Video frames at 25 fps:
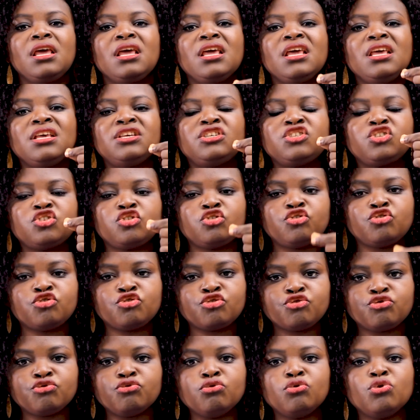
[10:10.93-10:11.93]
is
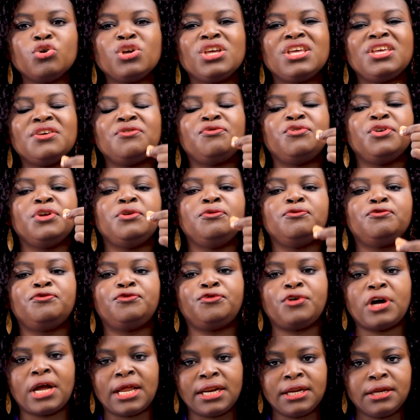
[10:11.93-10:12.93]
through giving
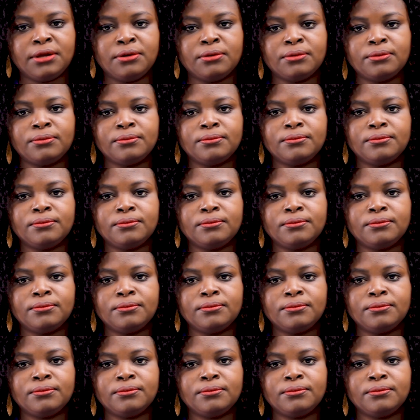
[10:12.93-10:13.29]
value.